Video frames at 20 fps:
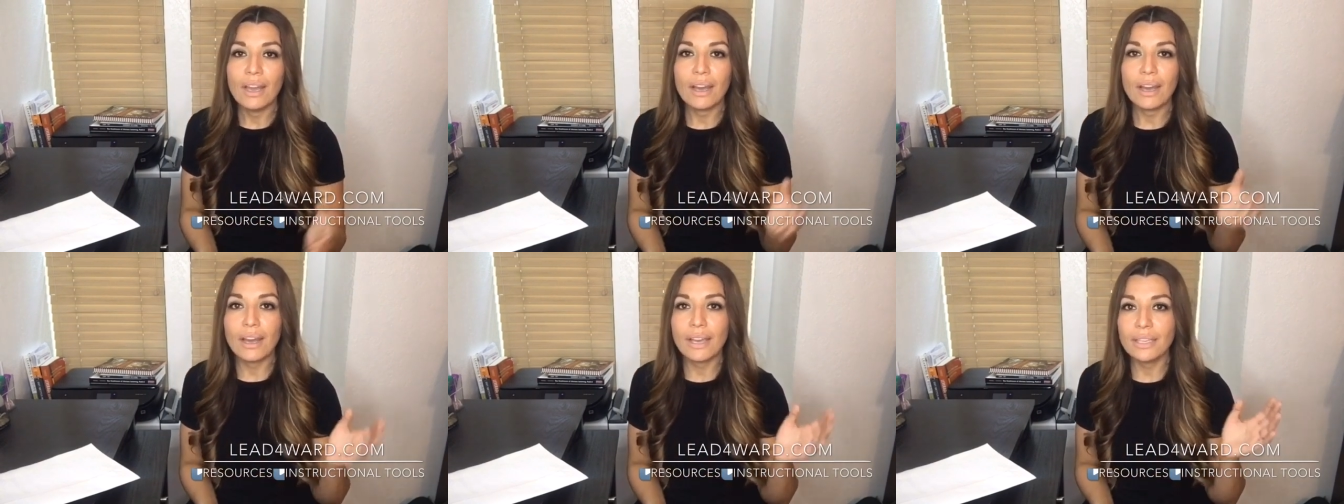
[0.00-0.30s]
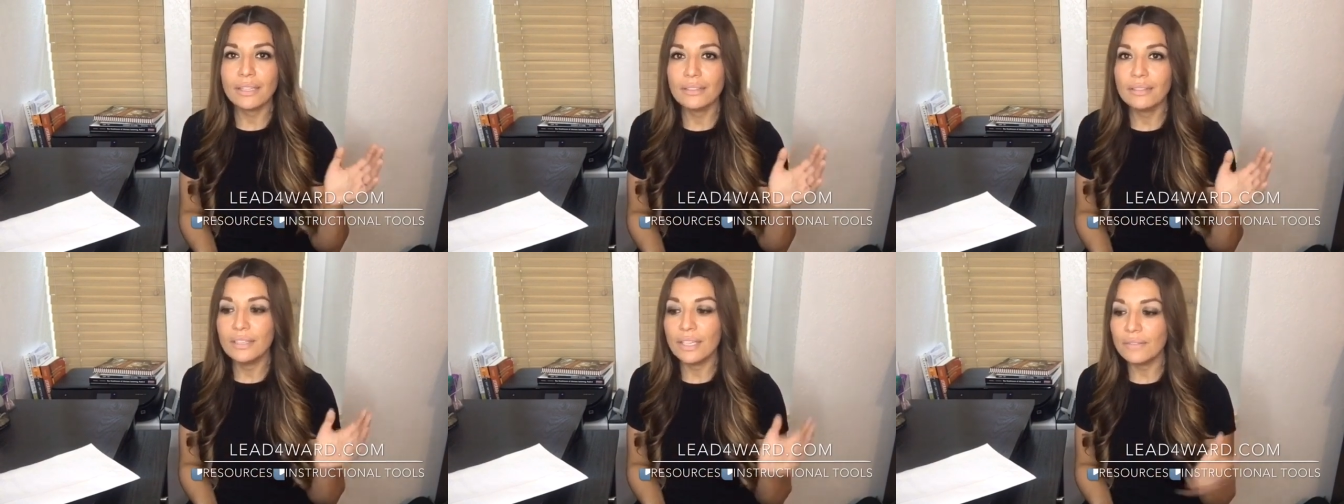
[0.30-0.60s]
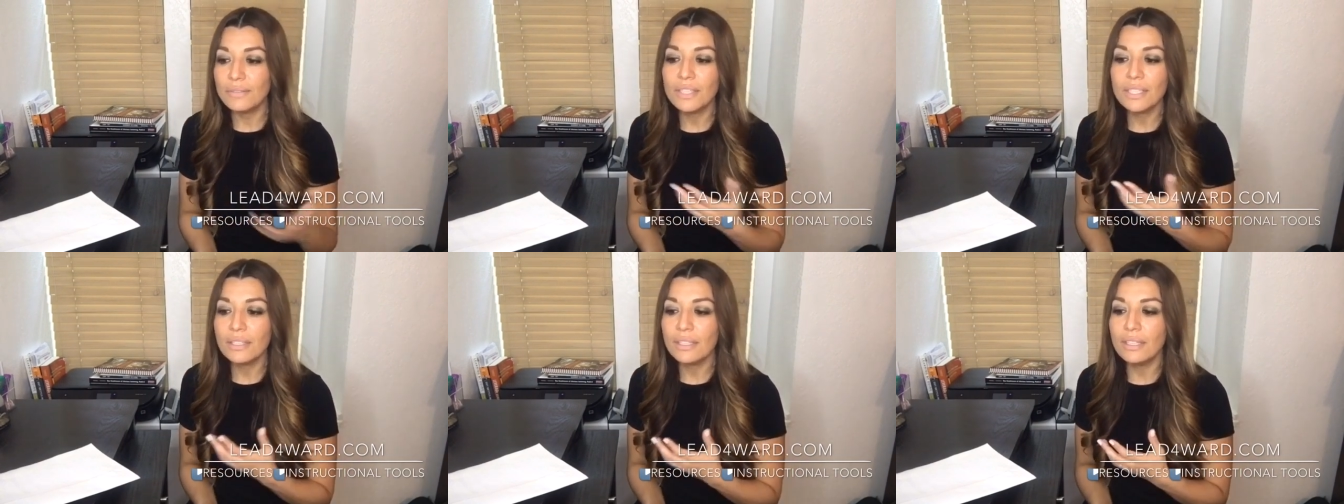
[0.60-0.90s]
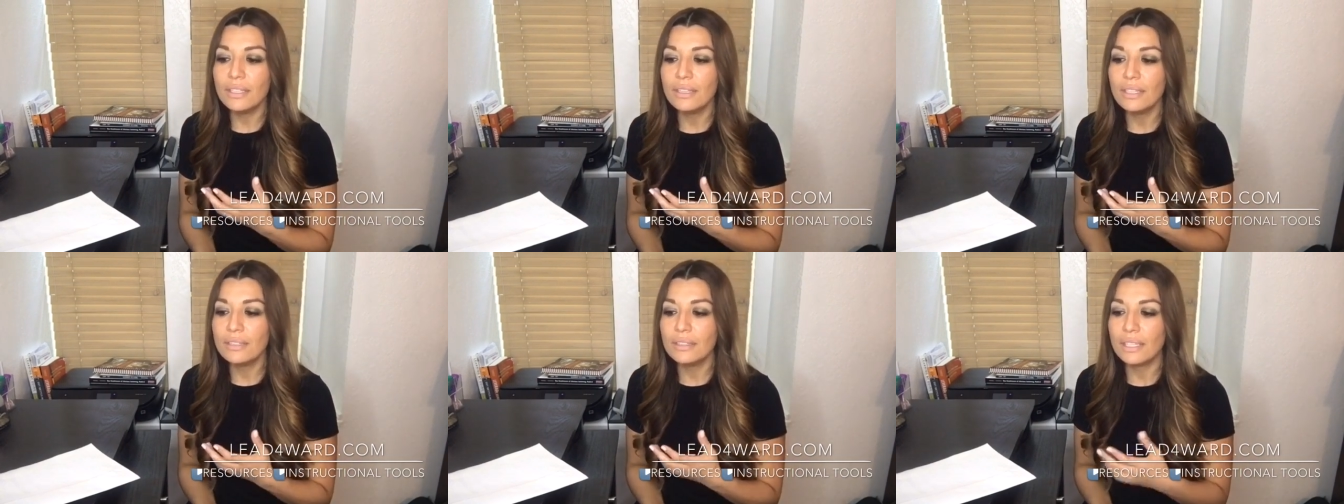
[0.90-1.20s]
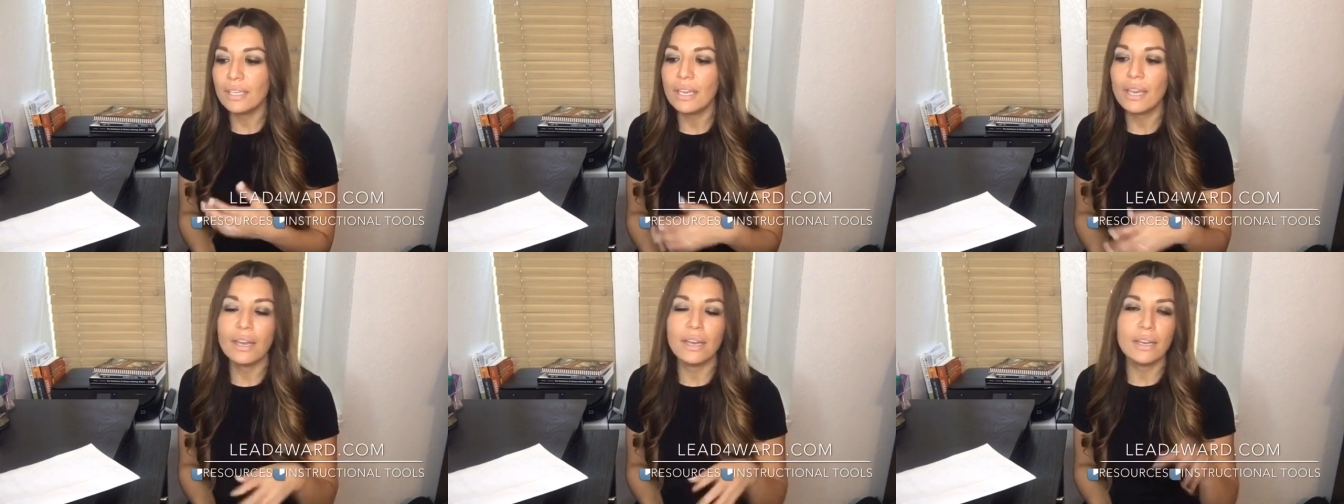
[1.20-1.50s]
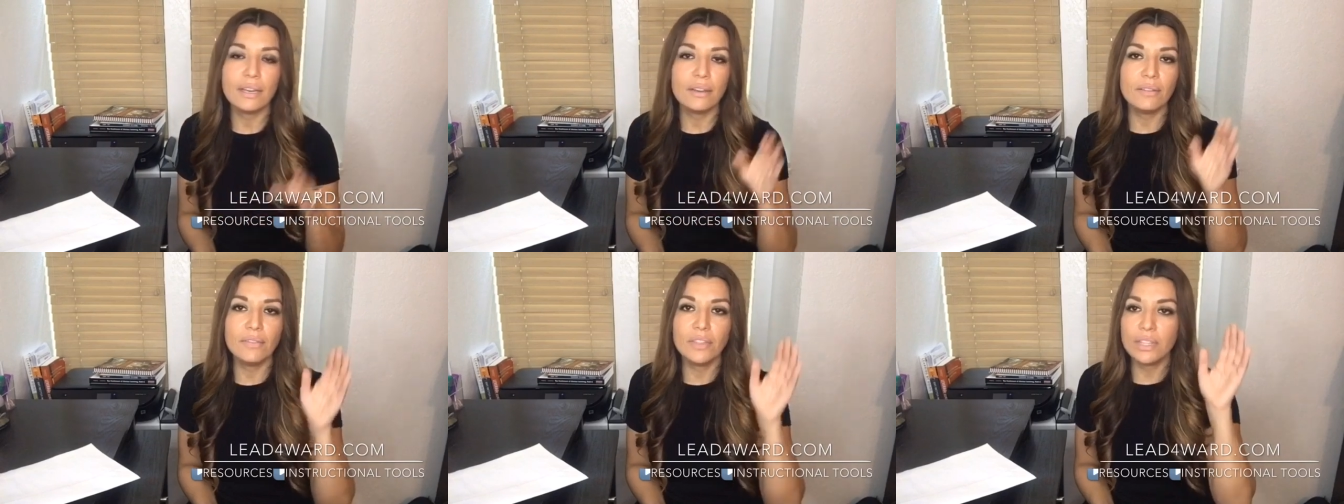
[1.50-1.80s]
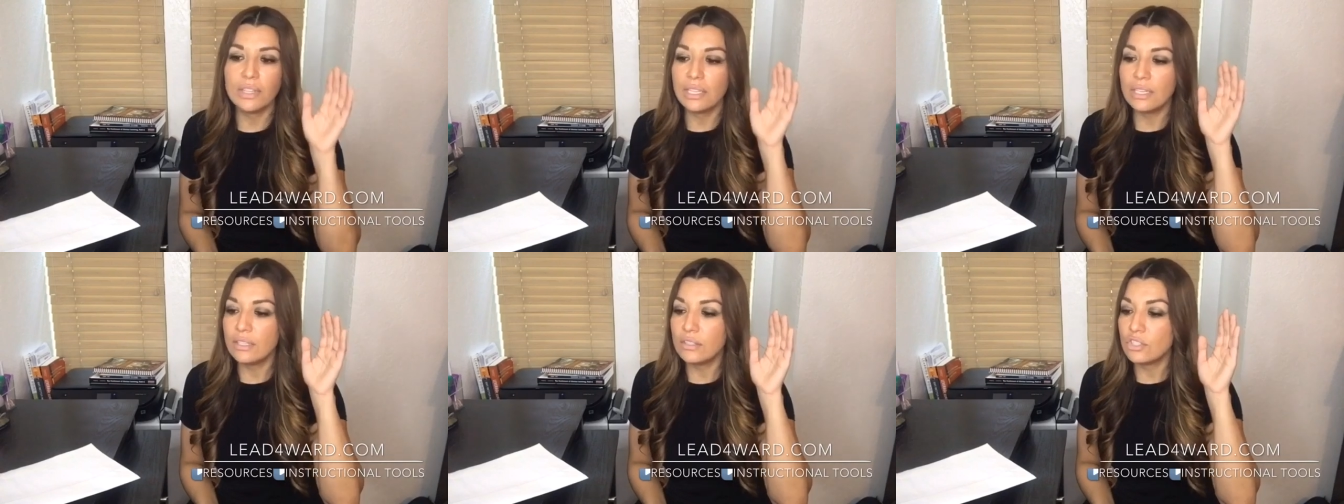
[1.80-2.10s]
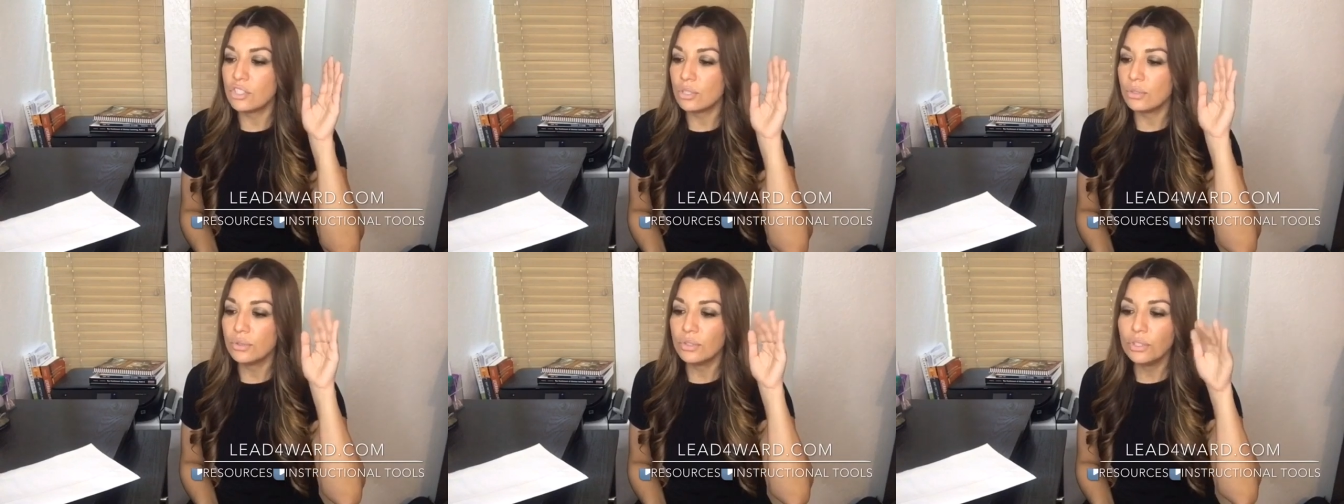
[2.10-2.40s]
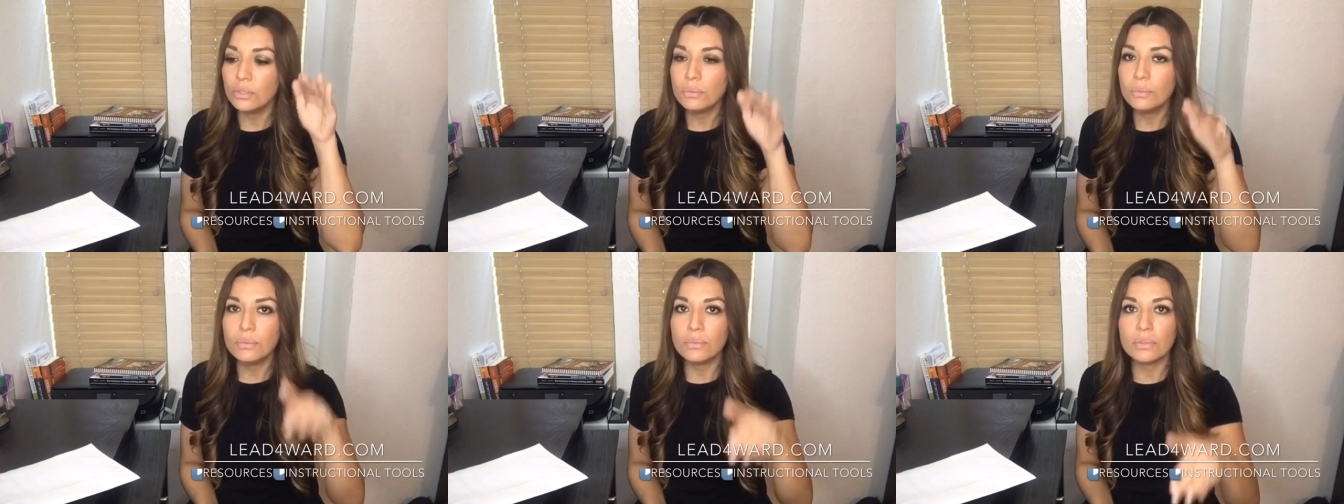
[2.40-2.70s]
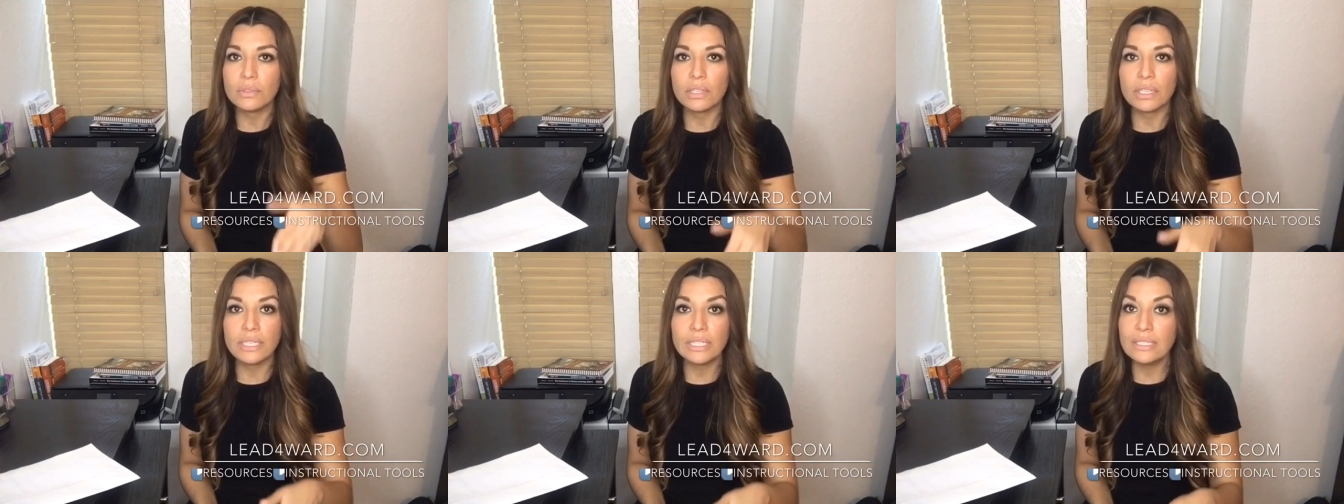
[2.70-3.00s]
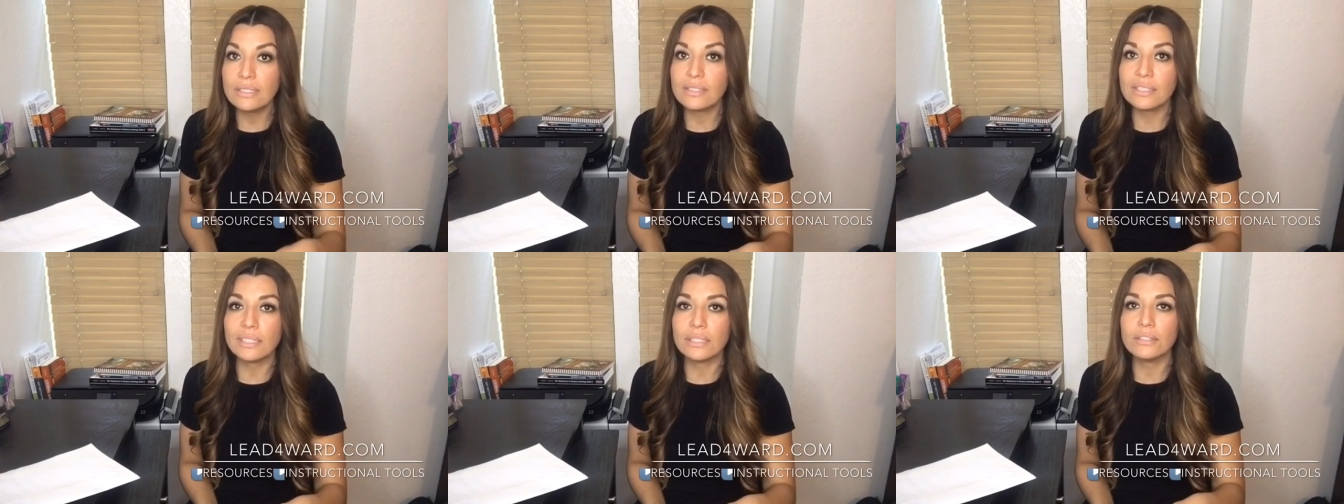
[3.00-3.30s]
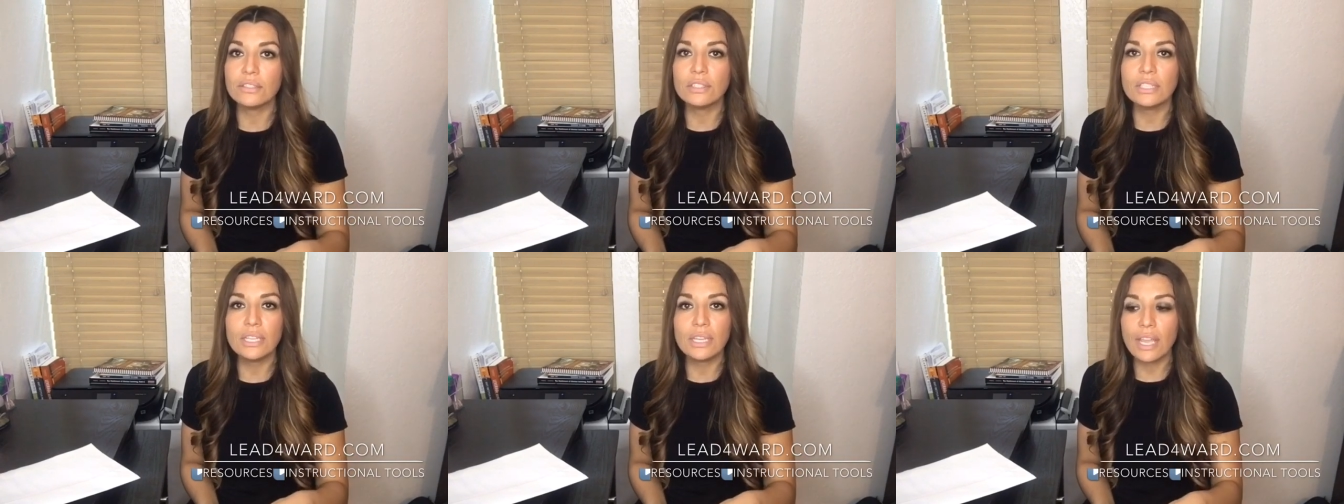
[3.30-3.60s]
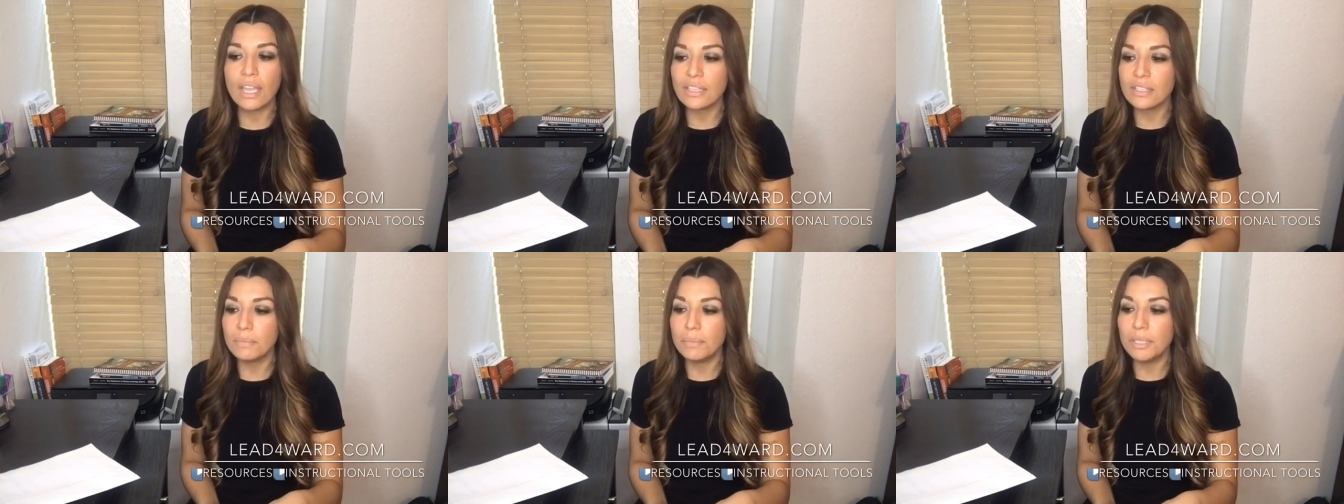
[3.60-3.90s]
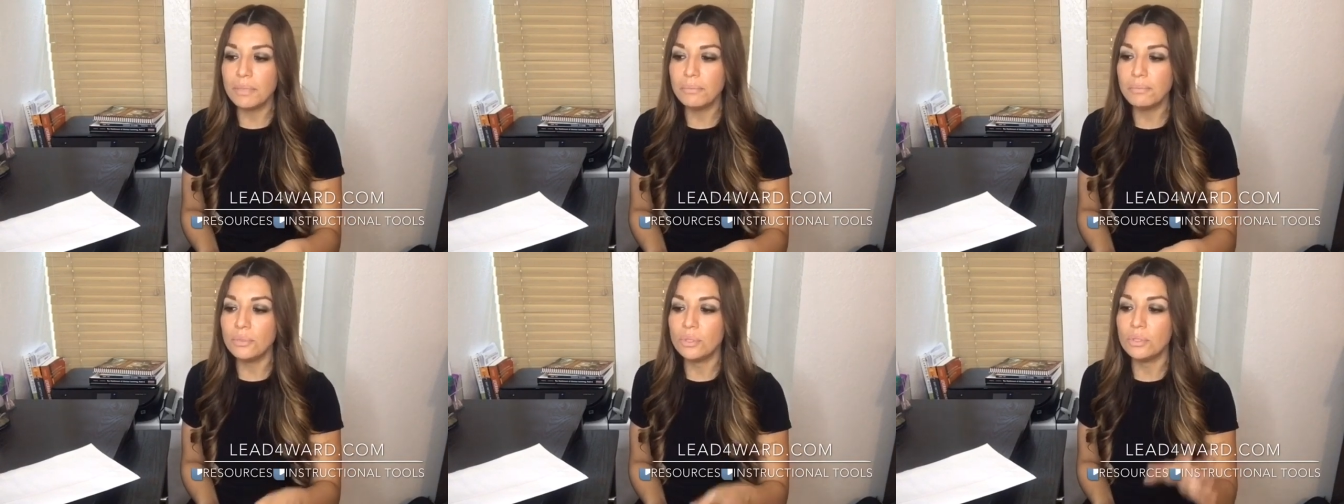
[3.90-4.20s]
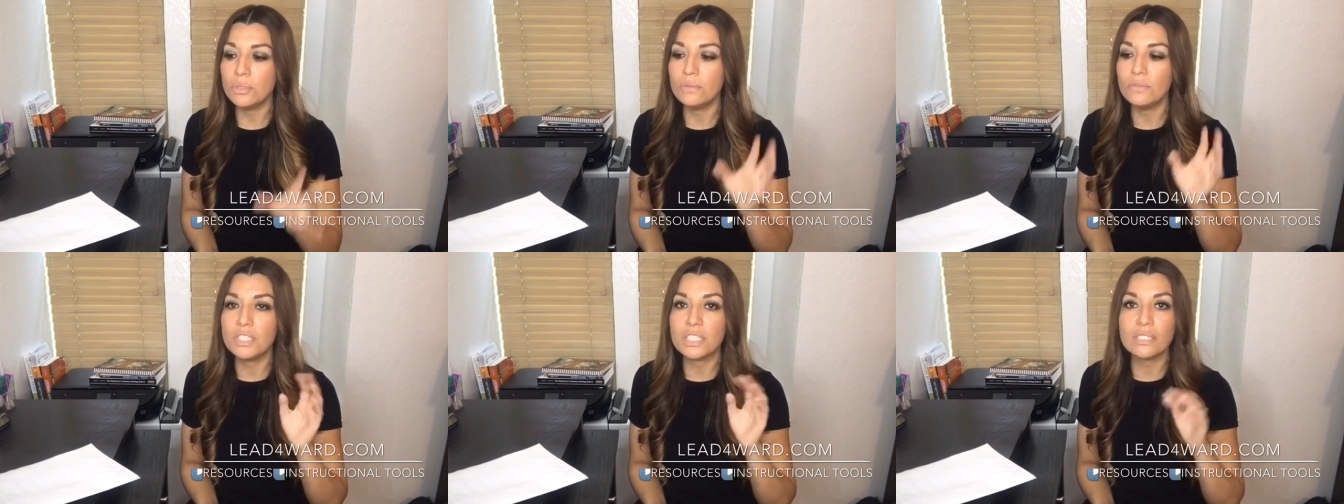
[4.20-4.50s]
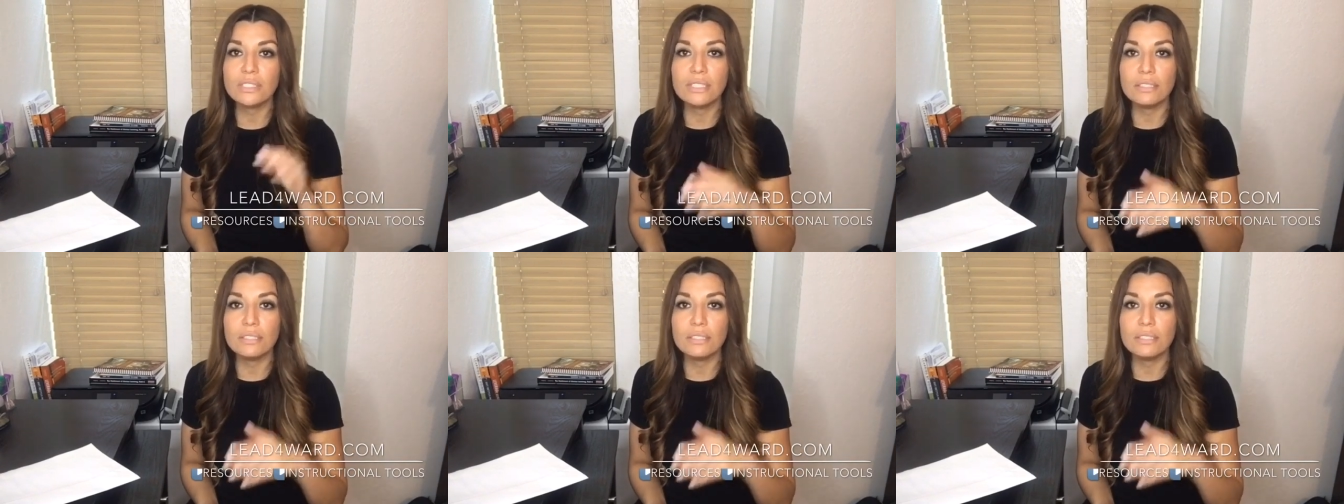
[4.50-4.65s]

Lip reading: I love the key that they have. They show you any standard that has been moved,